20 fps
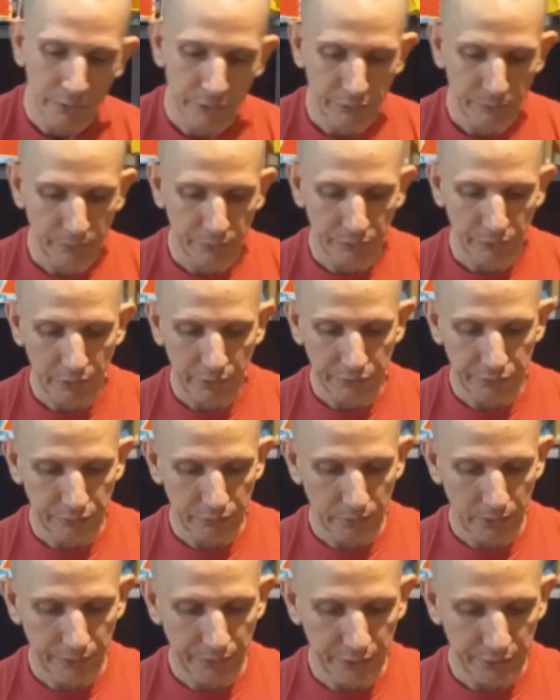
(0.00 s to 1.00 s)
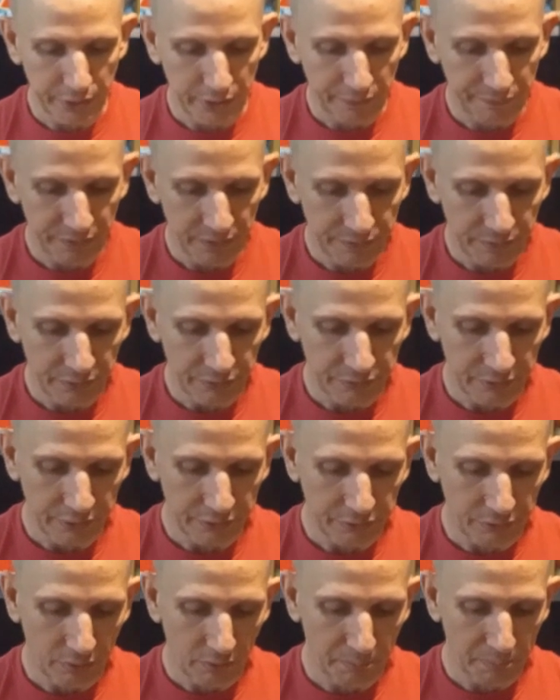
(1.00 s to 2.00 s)
This was also, I think, like 50
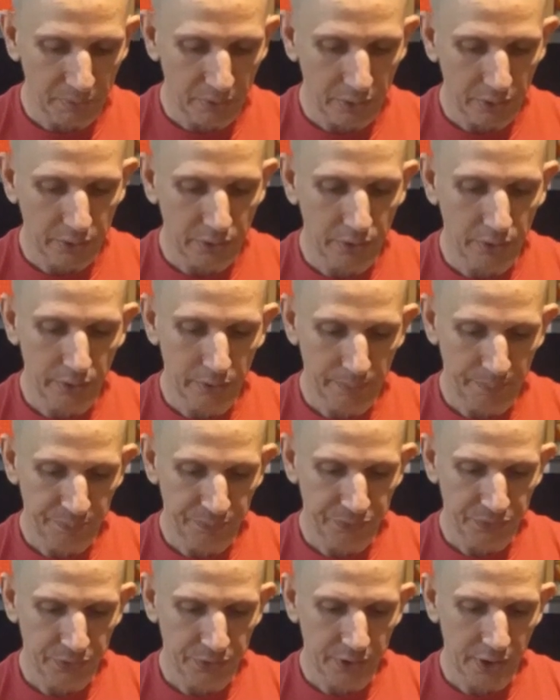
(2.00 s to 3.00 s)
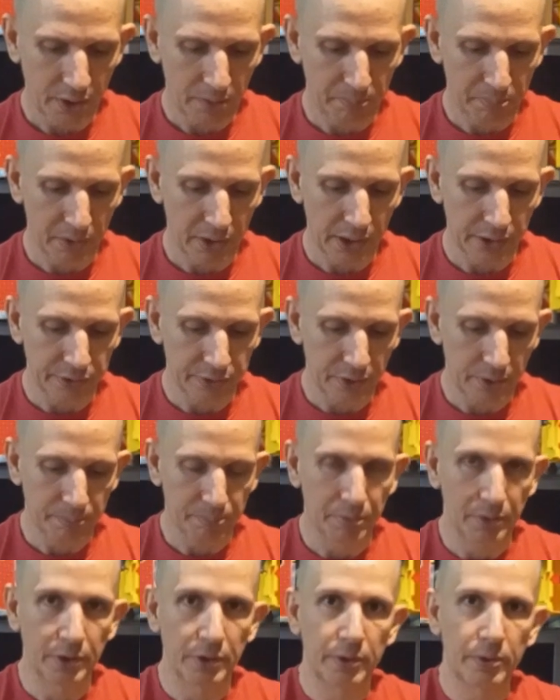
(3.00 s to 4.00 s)
cents or $1. Kind of banged
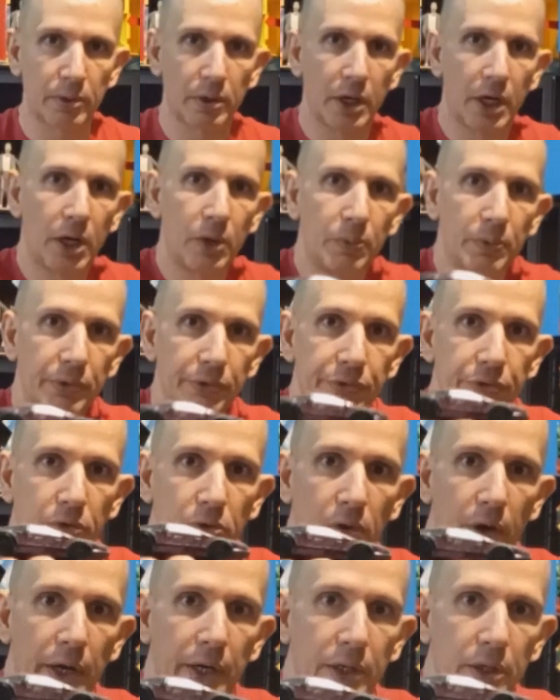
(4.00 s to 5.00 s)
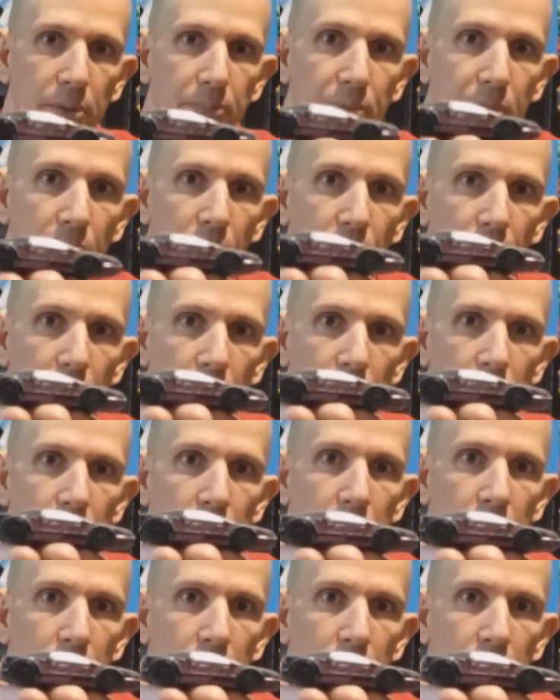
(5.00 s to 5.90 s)
up, but another Hot Wheels crack-up car.